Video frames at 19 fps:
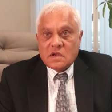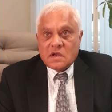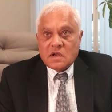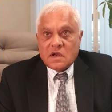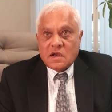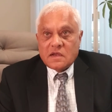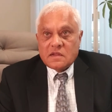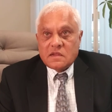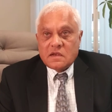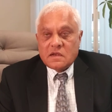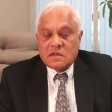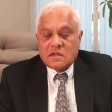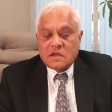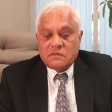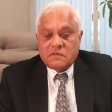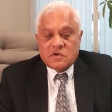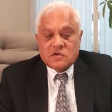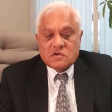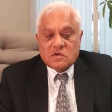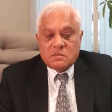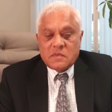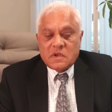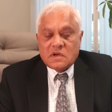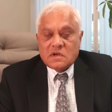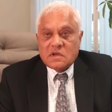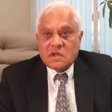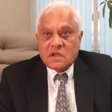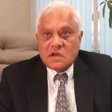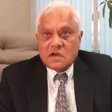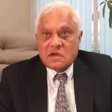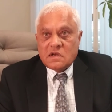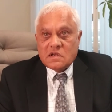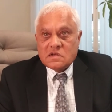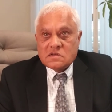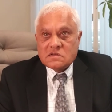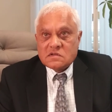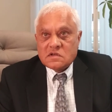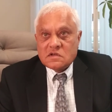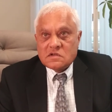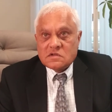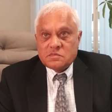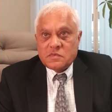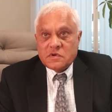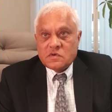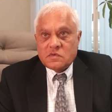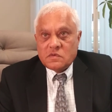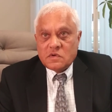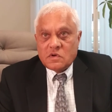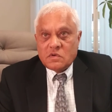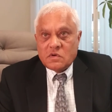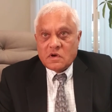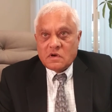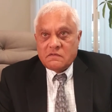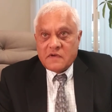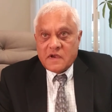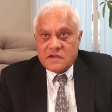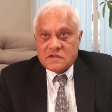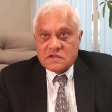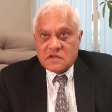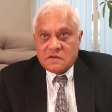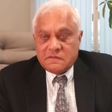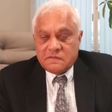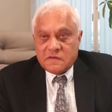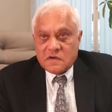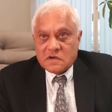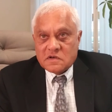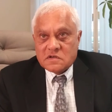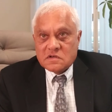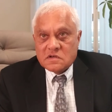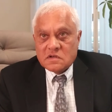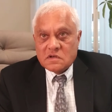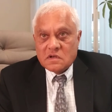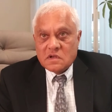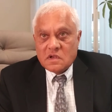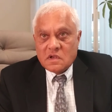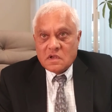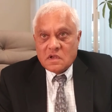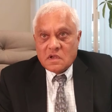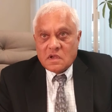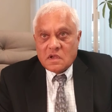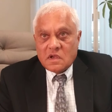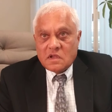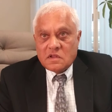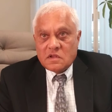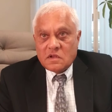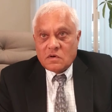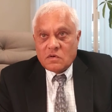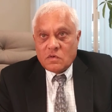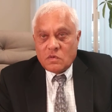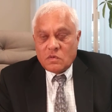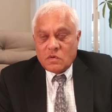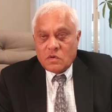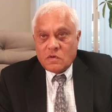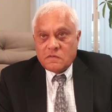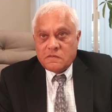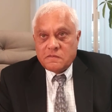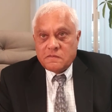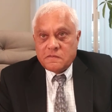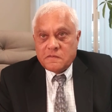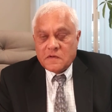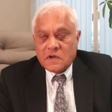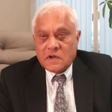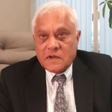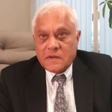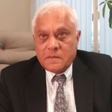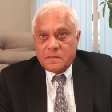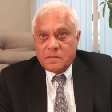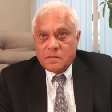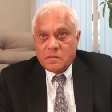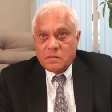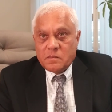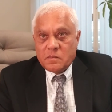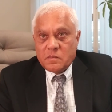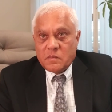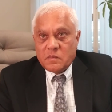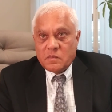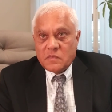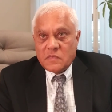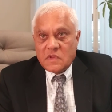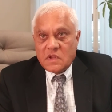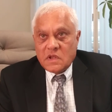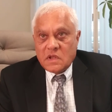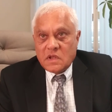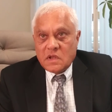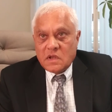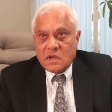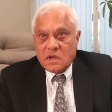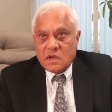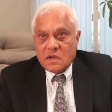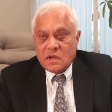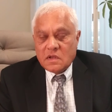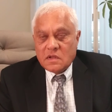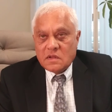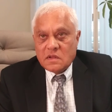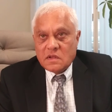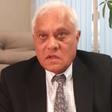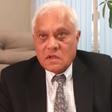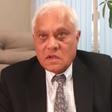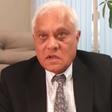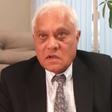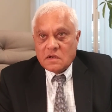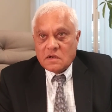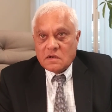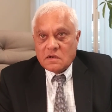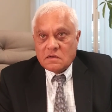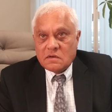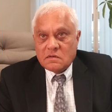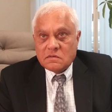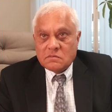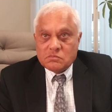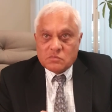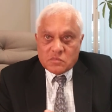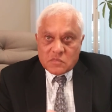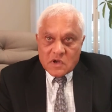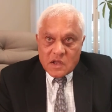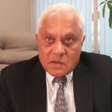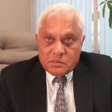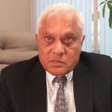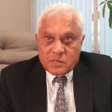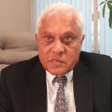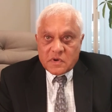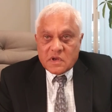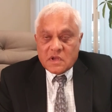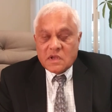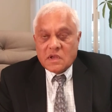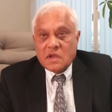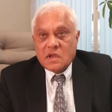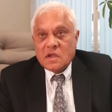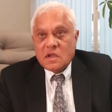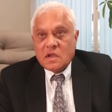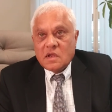I think that we should maintain a distance between your advisory function in the role of uh, the, the company